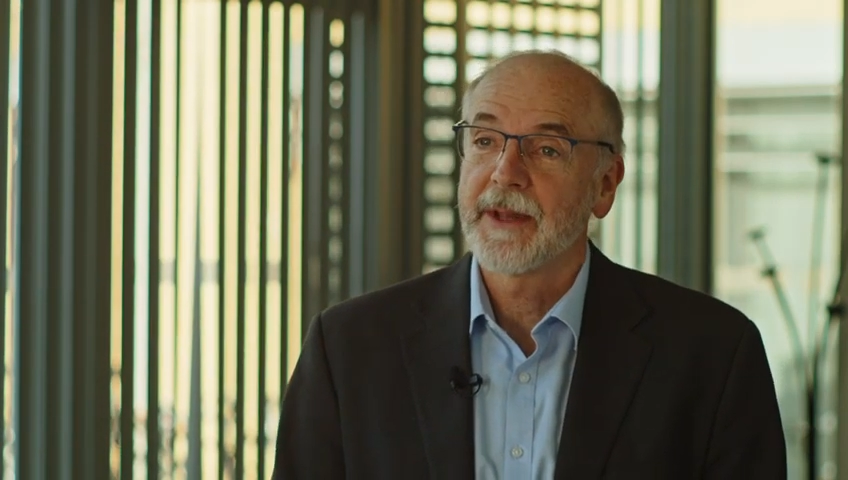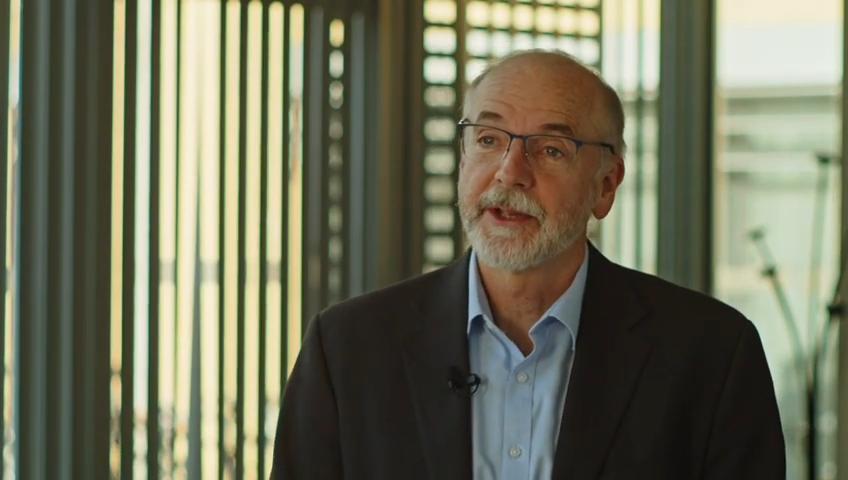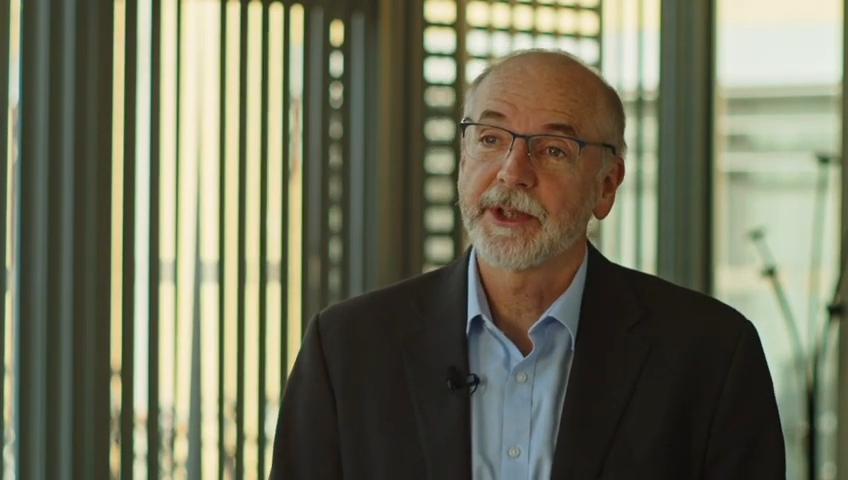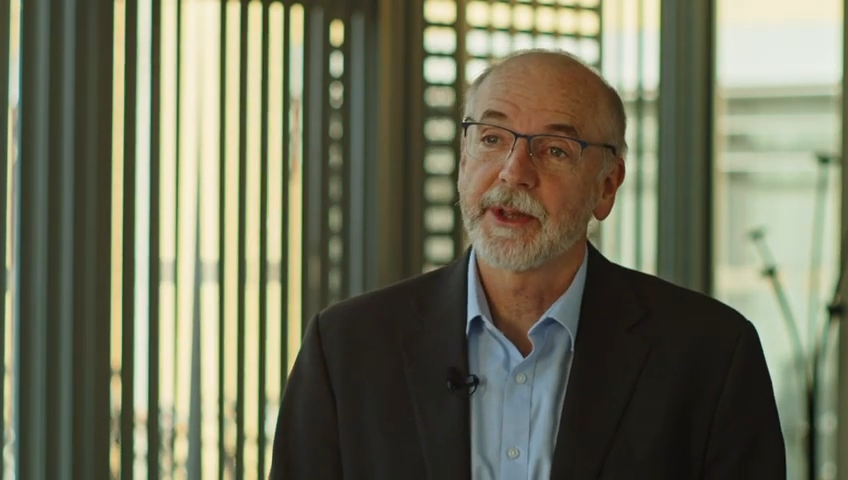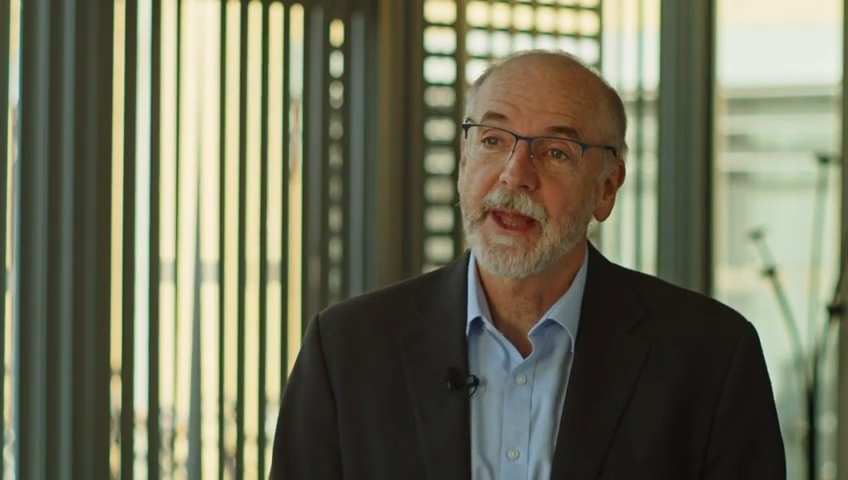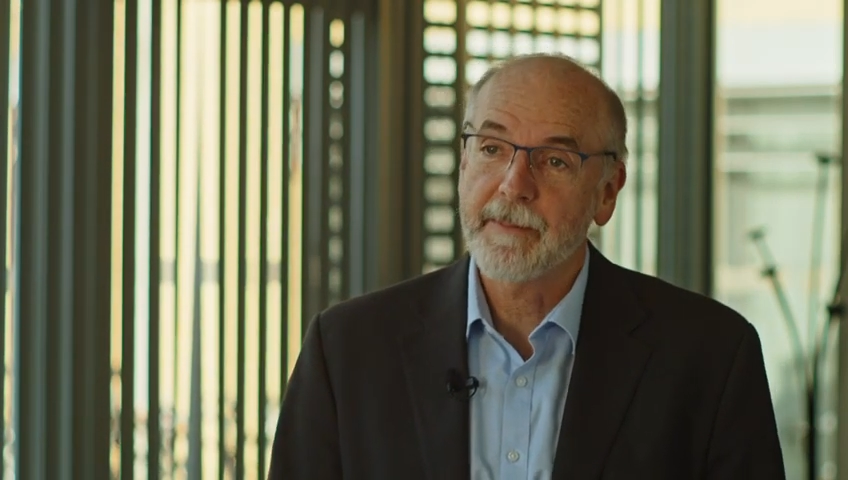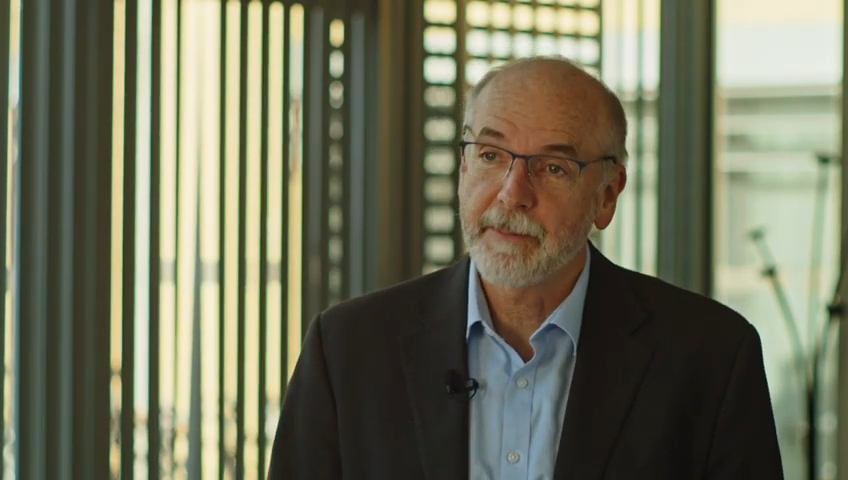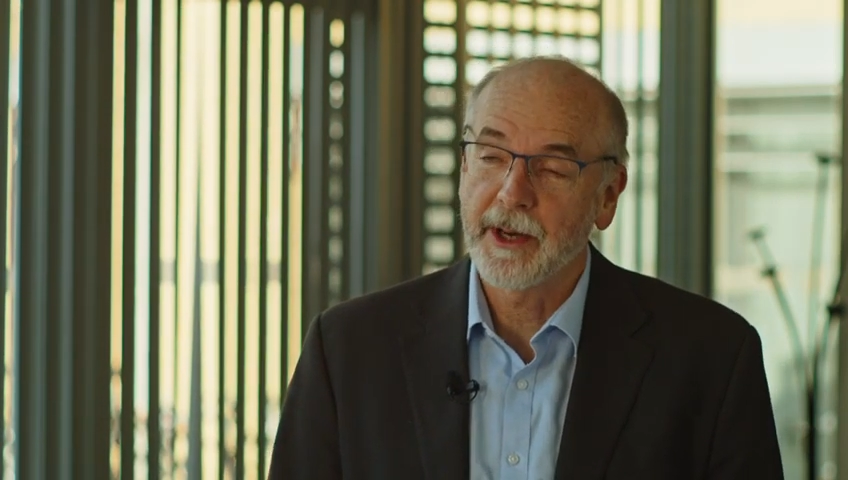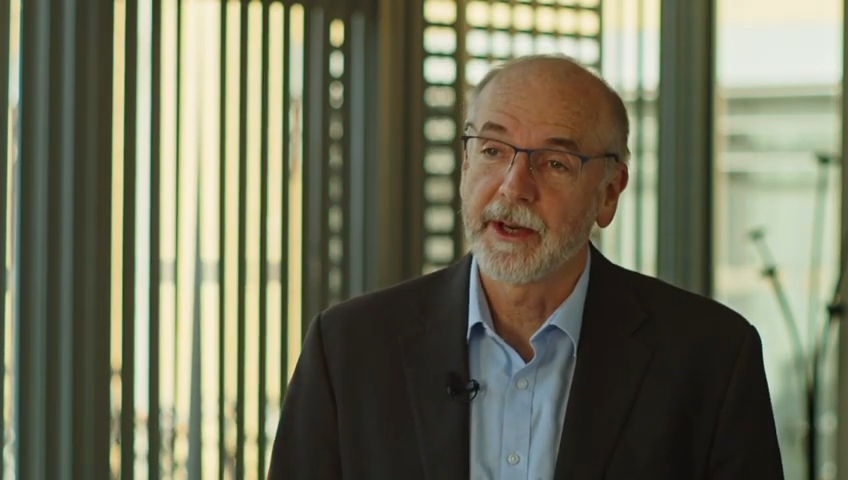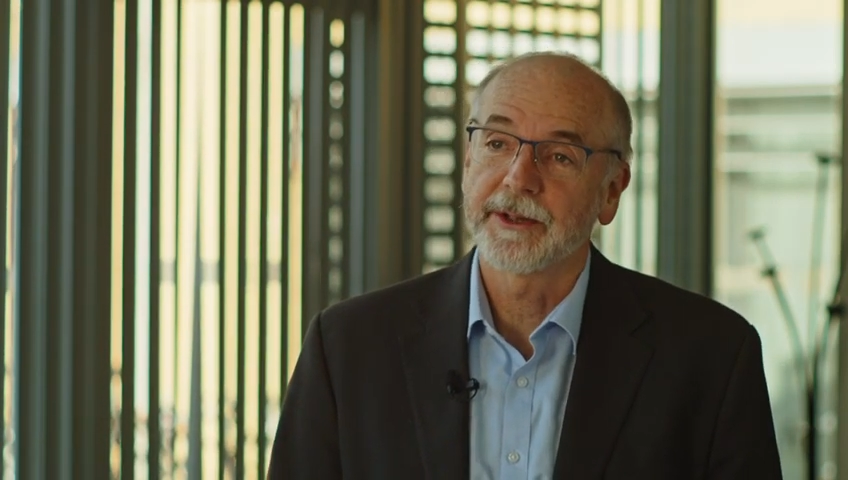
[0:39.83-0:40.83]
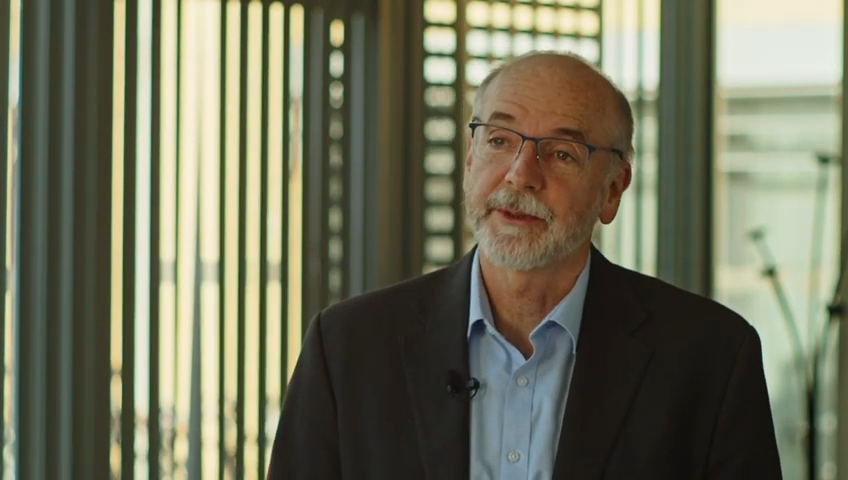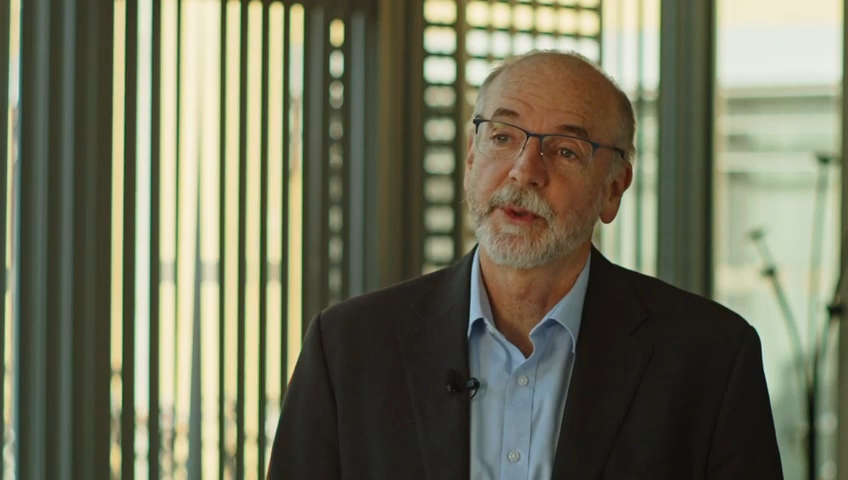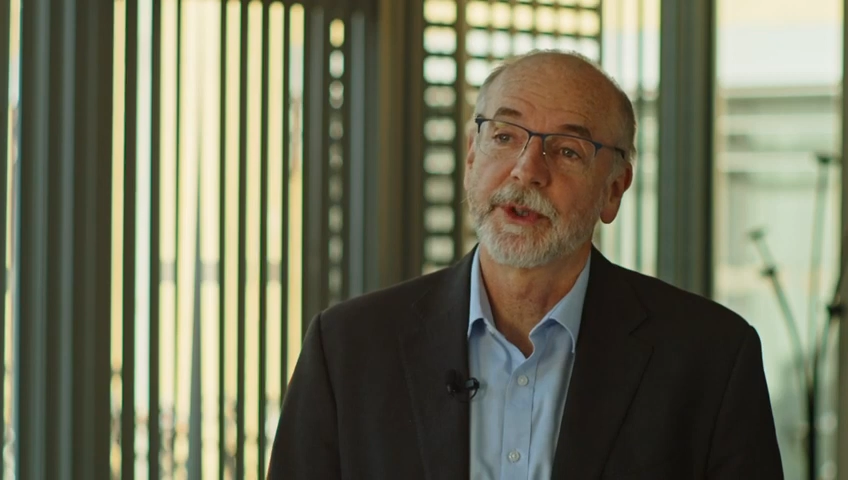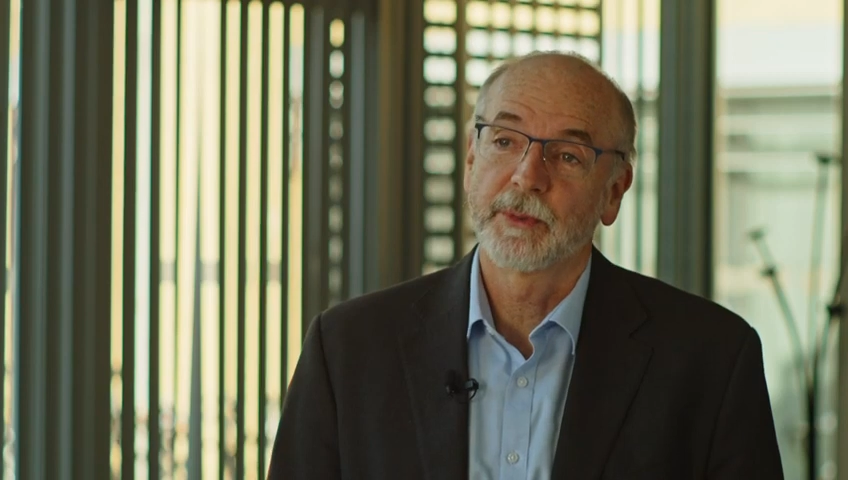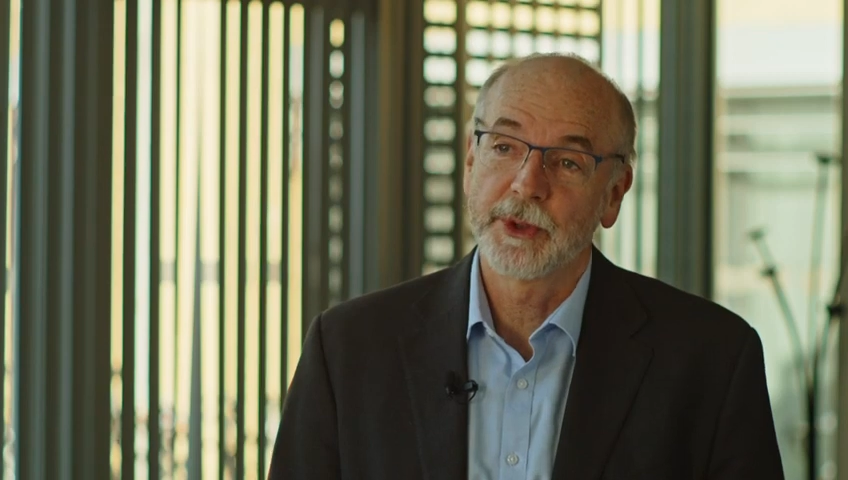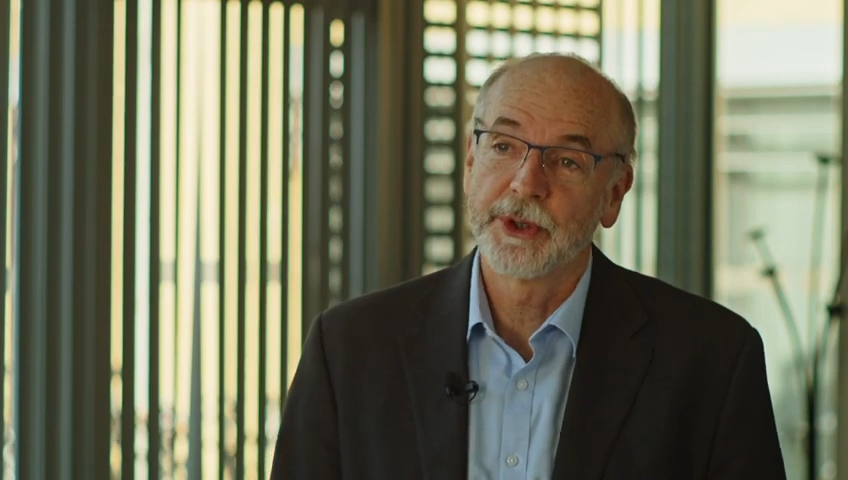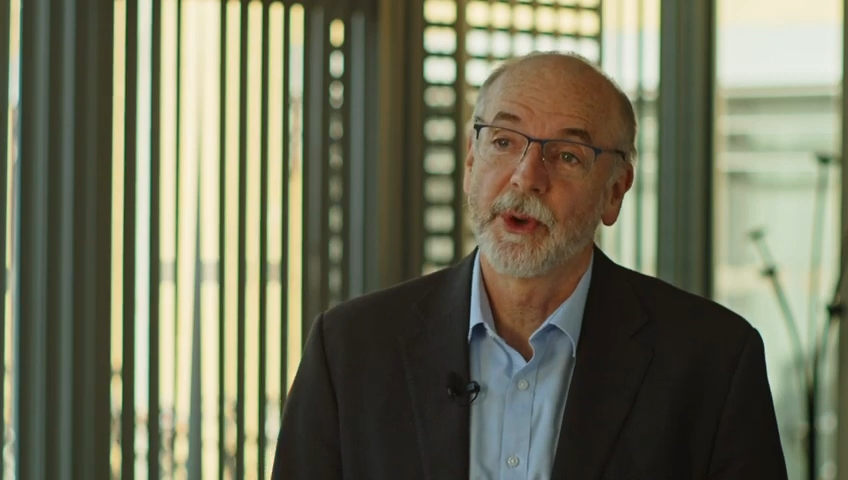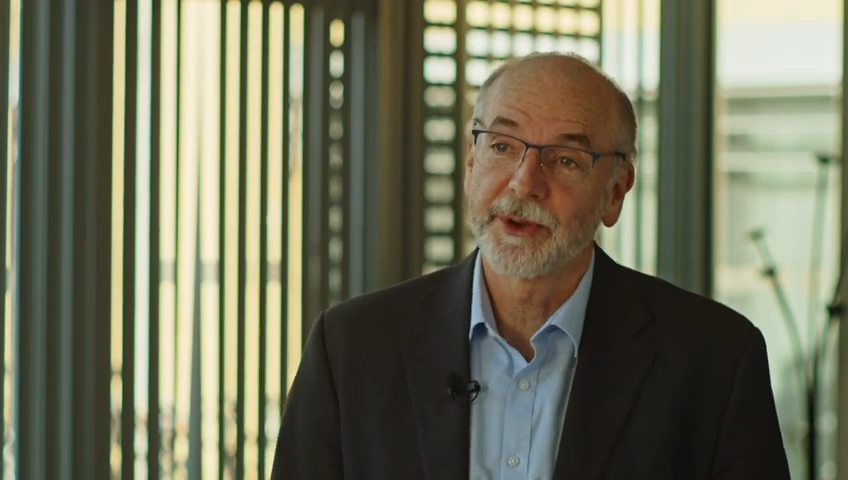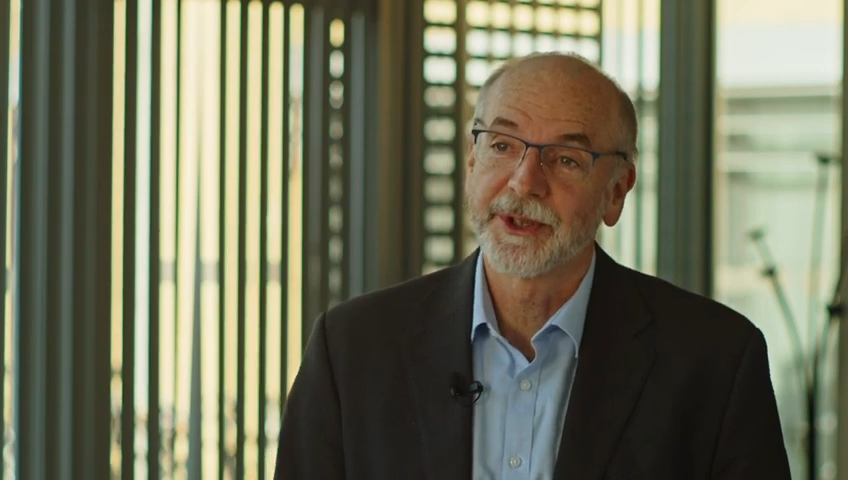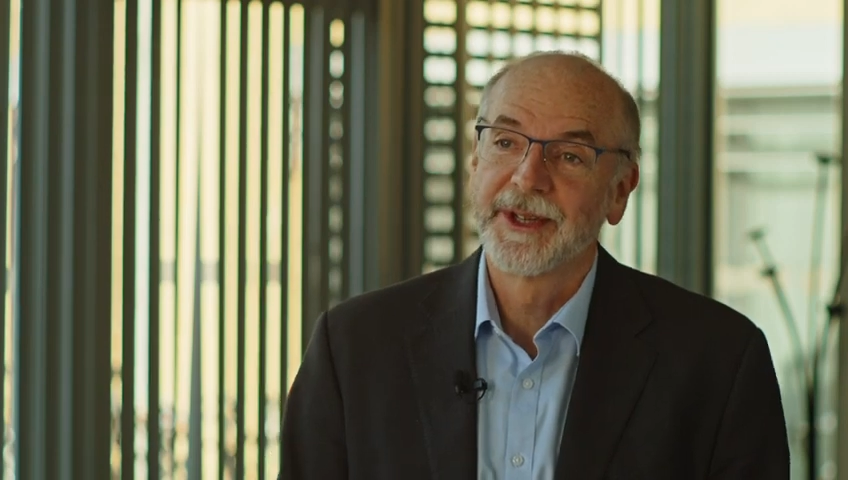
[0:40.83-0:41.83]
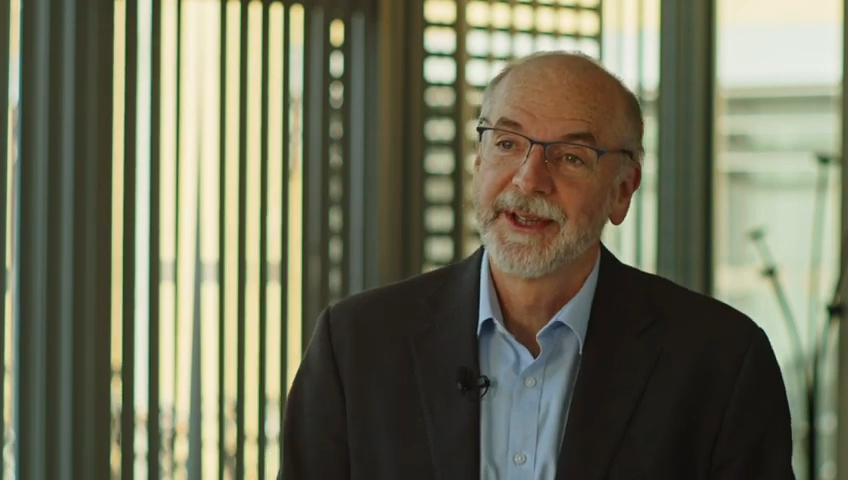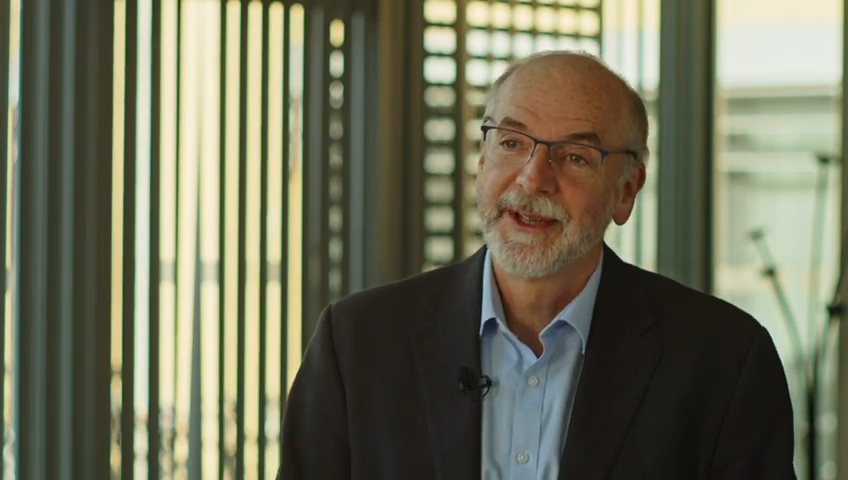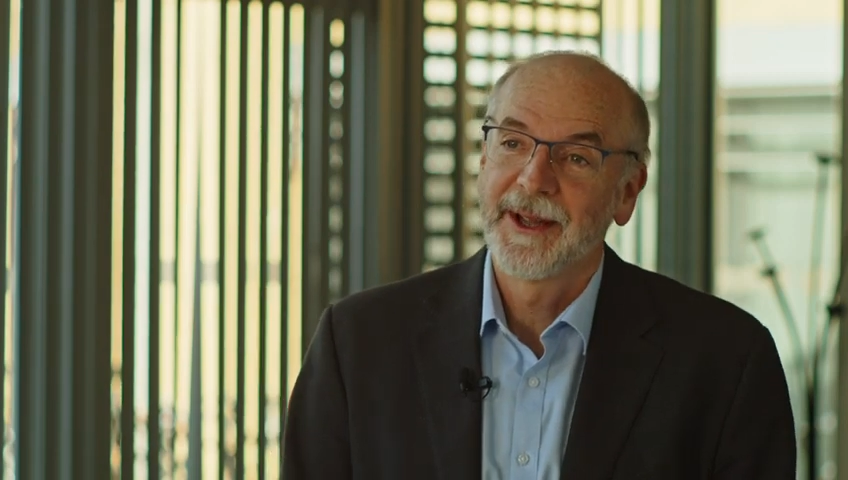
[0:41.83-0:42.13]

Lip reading: And so that part was not